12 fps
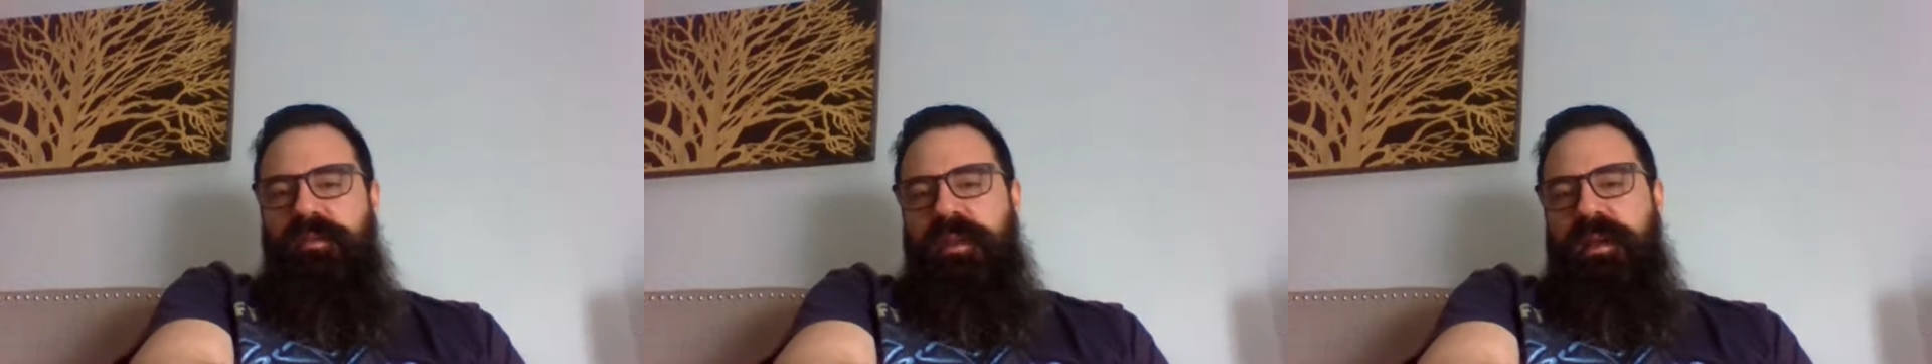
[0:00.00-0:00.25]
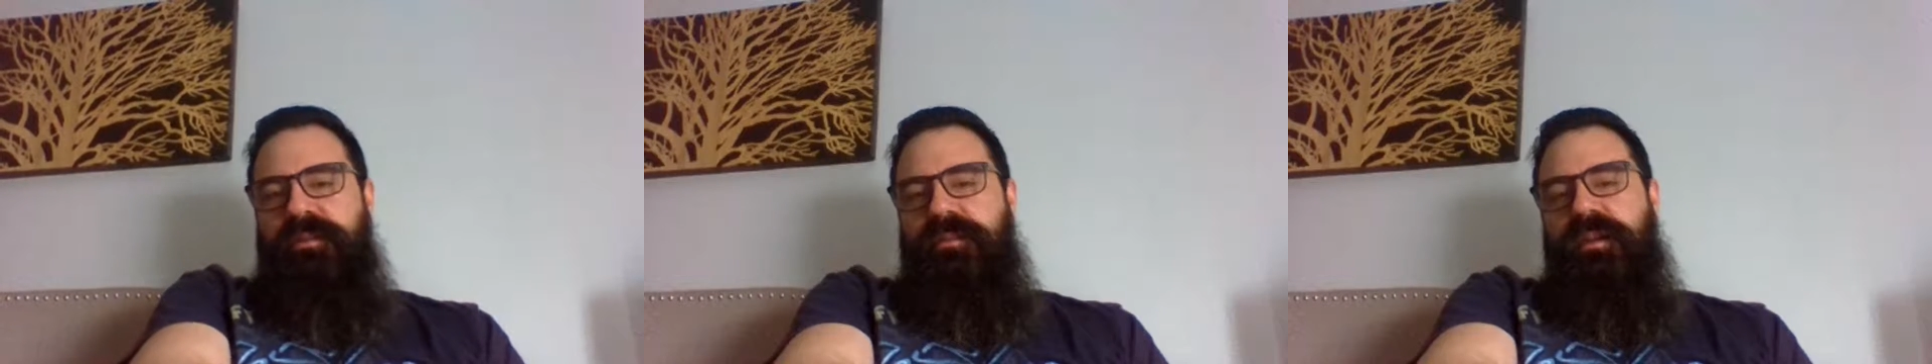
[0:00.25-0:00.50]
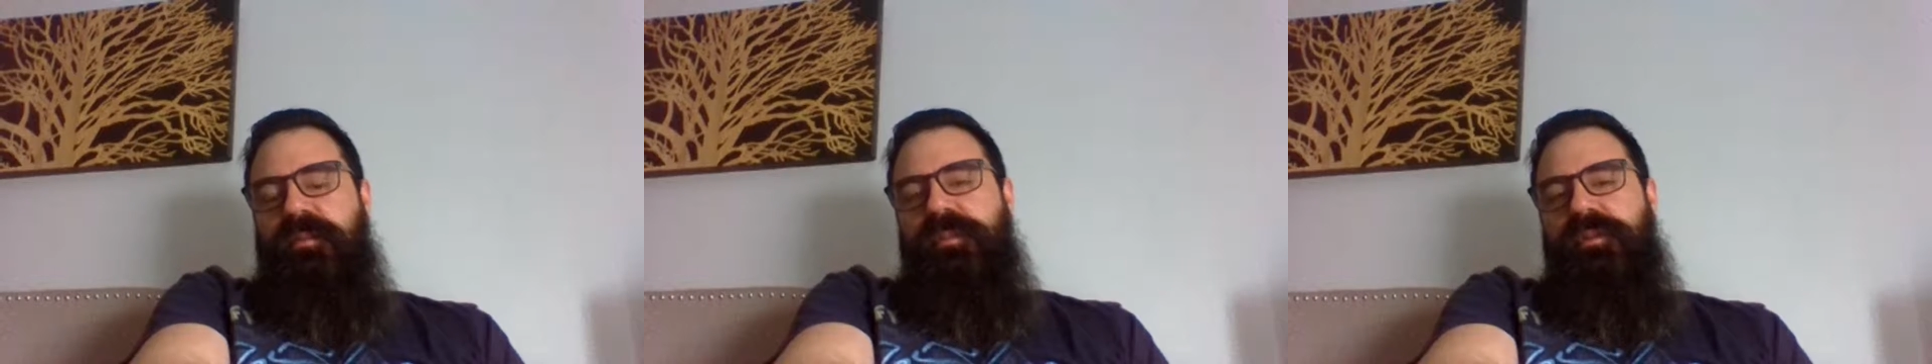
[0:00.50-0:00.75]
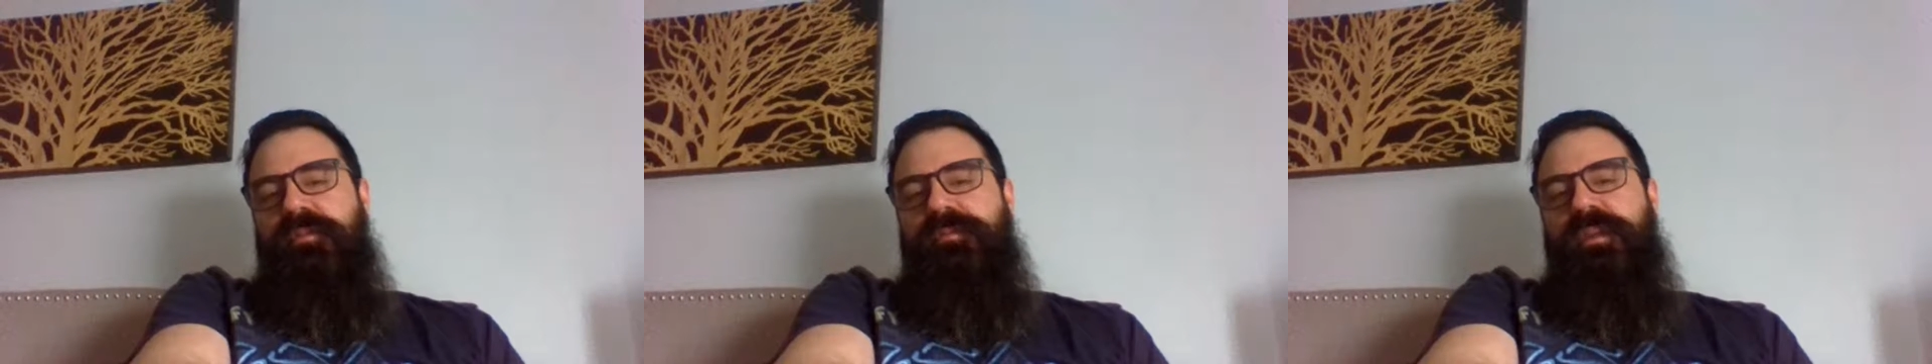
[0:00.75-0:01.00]
The last
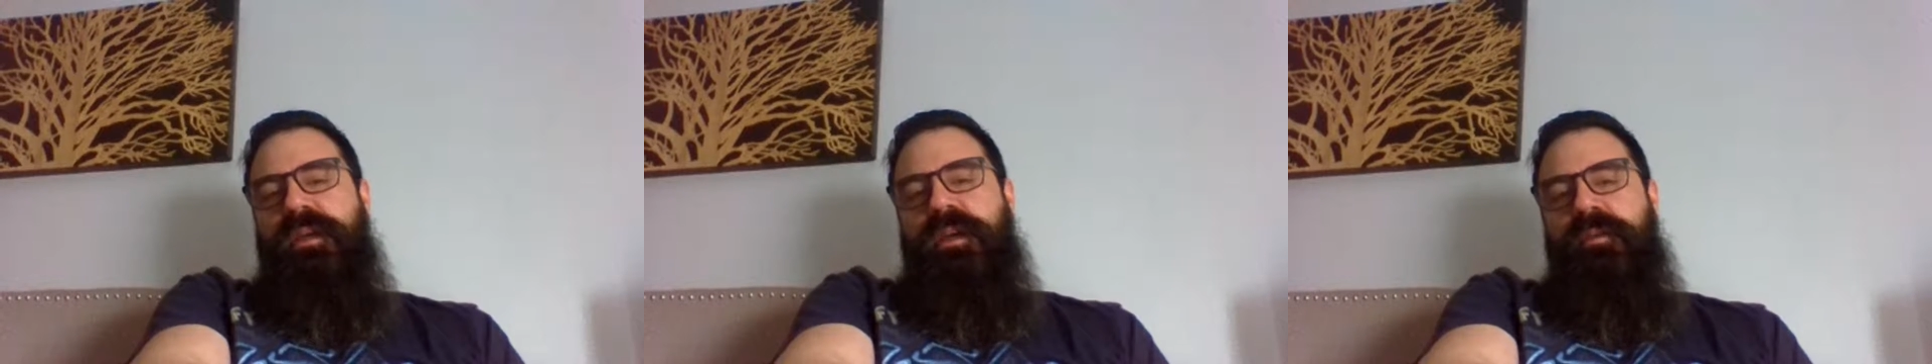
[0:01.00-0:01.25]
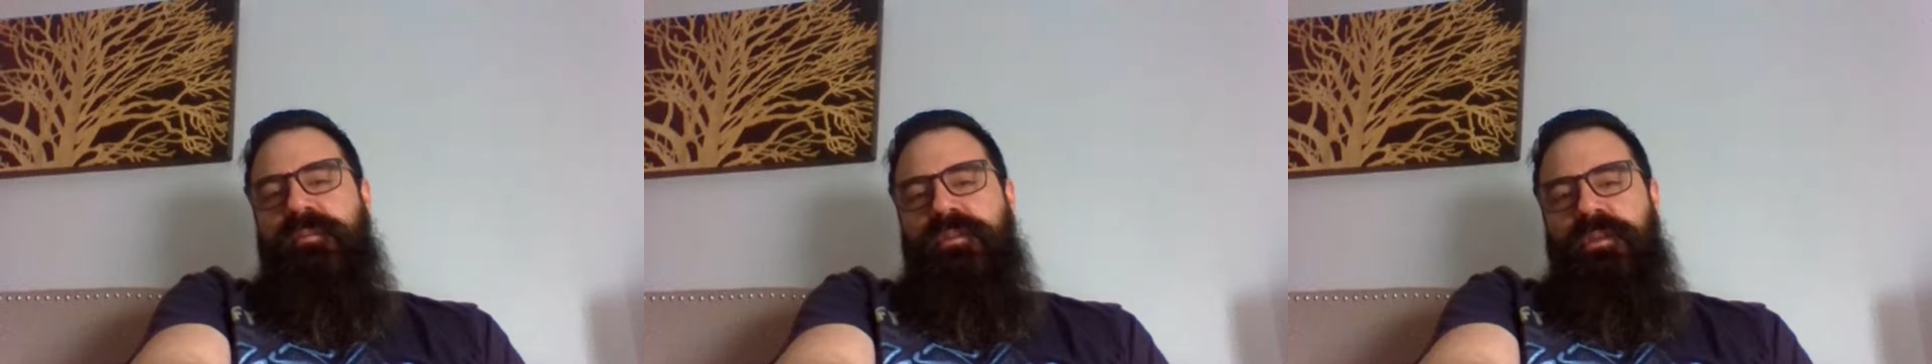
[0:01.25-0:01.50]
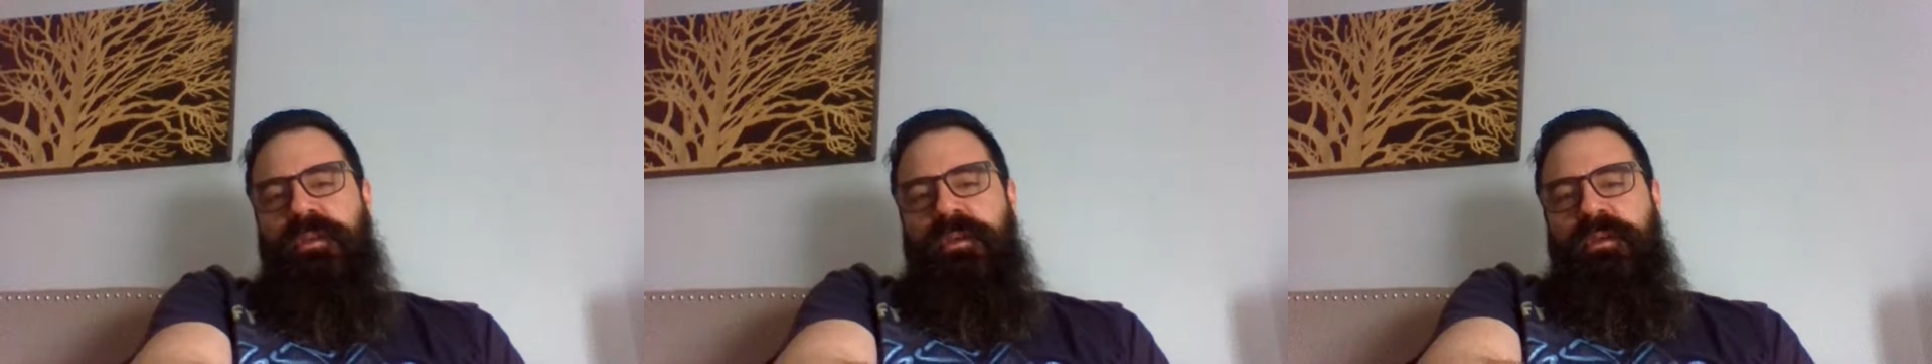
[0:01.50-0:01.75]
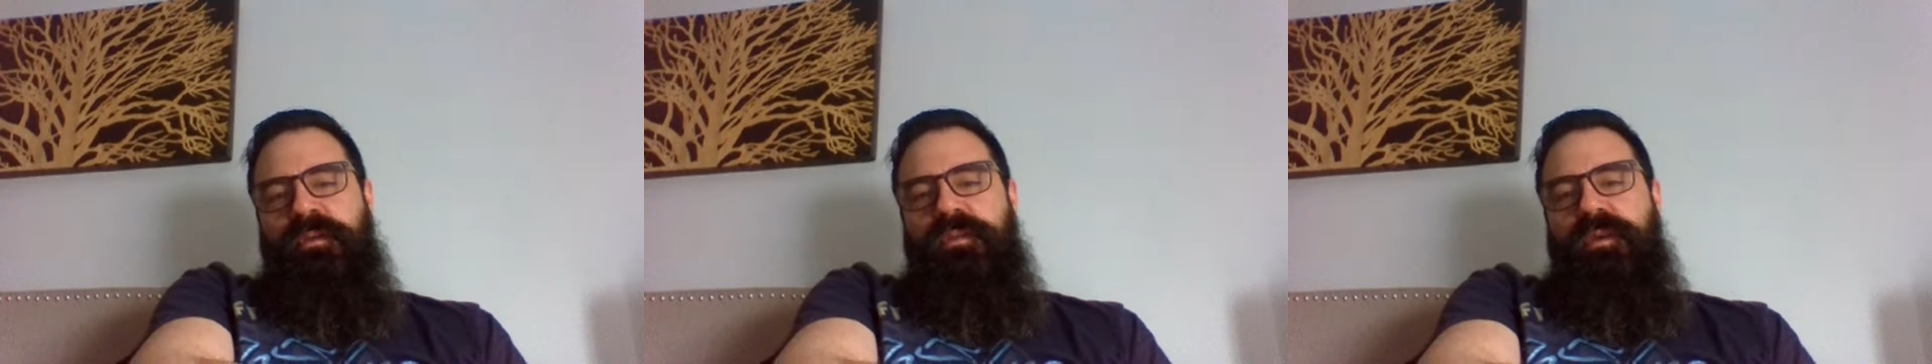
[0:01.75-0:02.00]
couple of times
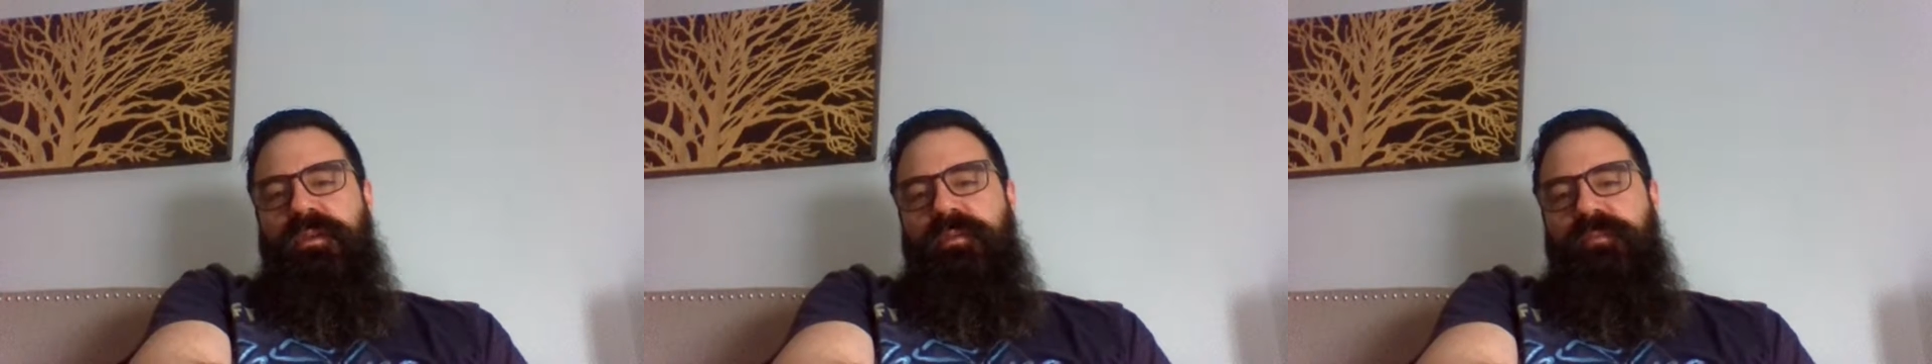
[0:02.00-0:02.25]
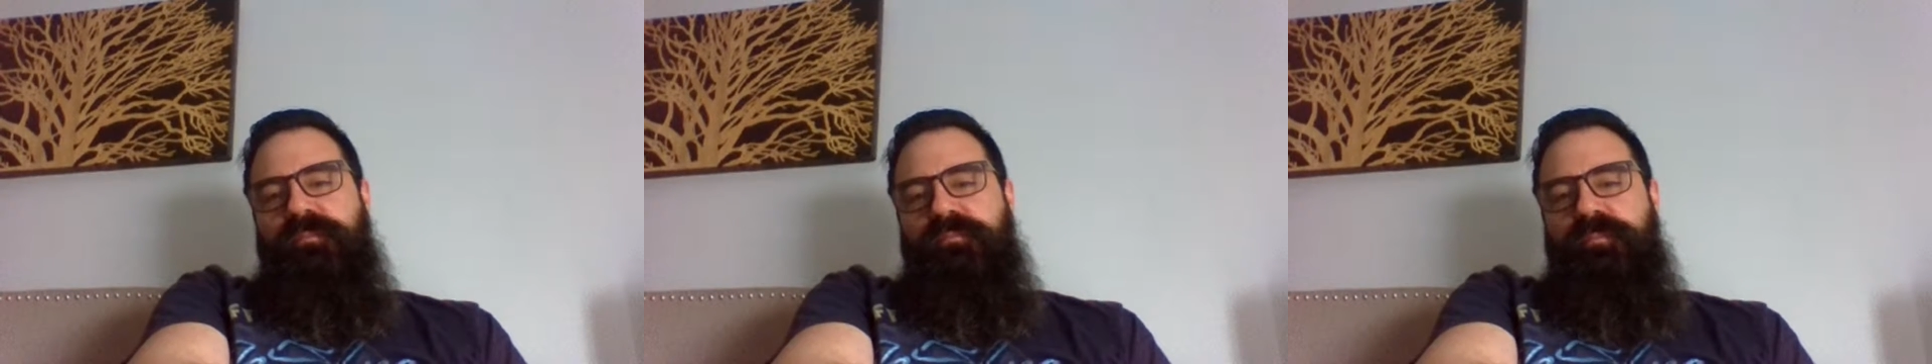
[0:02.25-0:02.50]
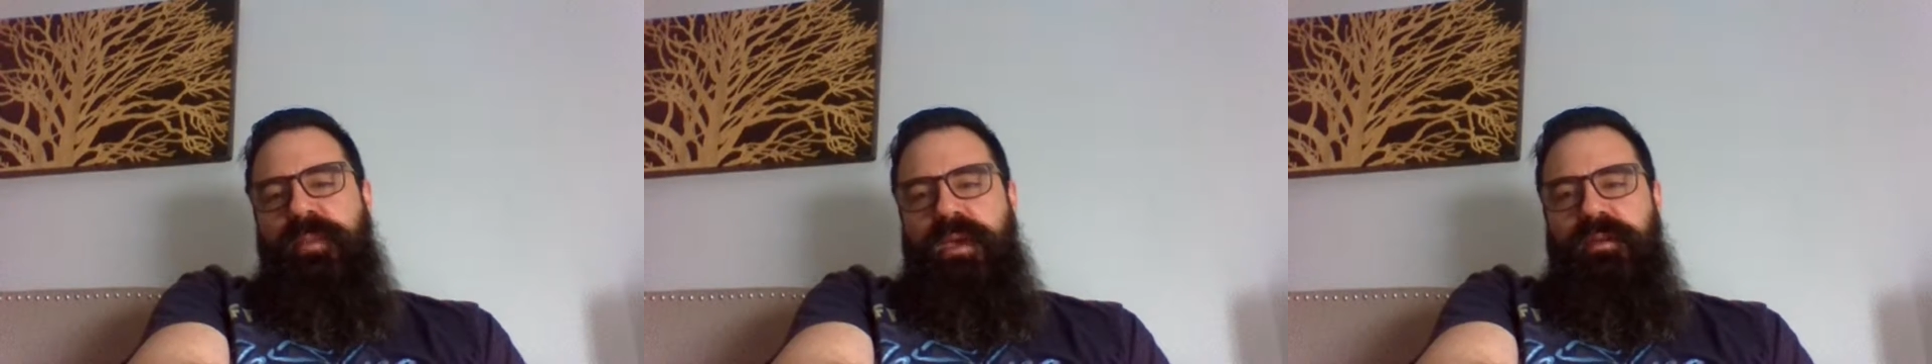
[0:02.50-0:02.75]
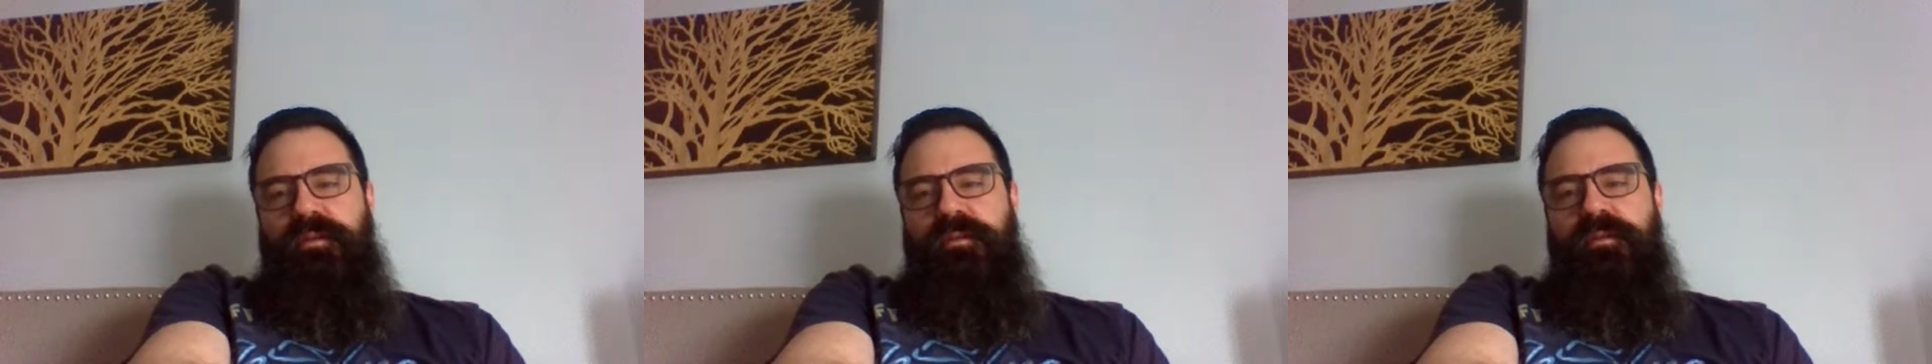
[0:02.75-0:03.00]
we've
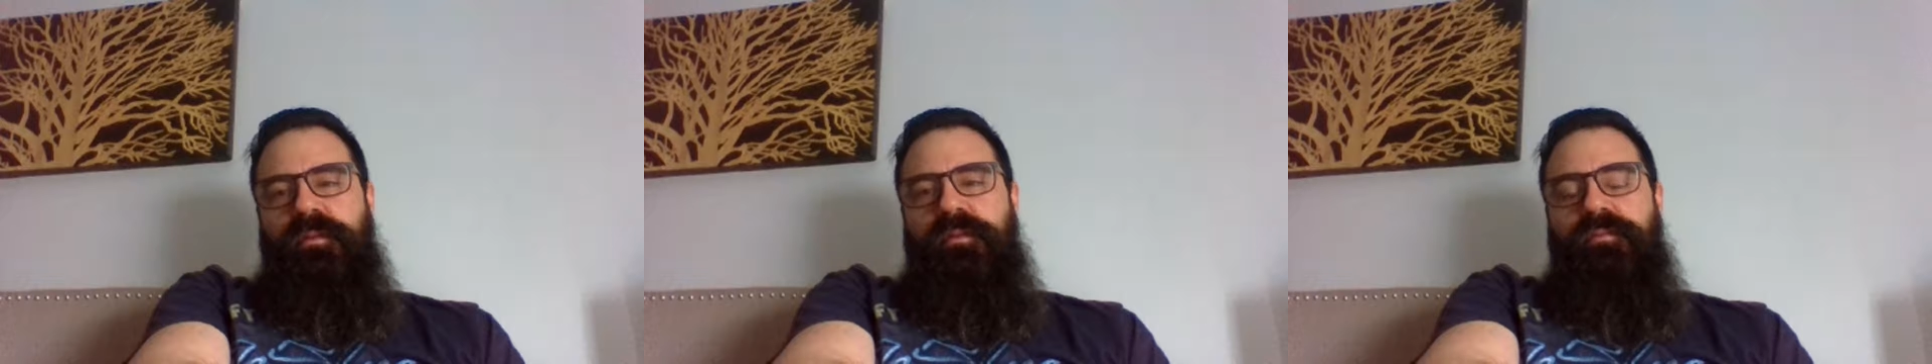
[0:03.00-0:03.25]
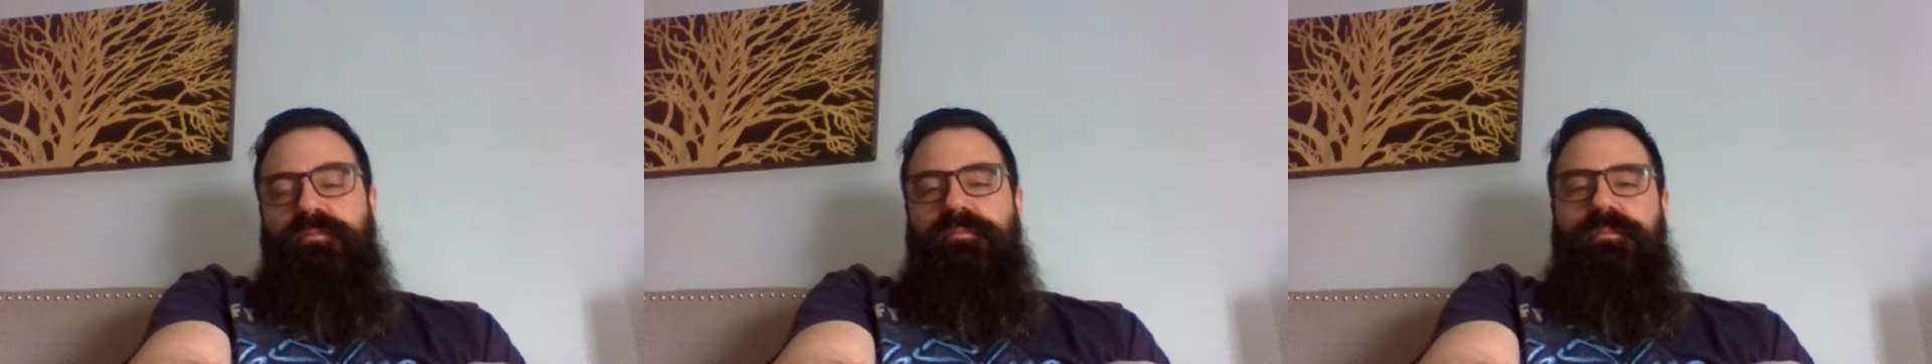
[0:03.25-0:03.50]
met, or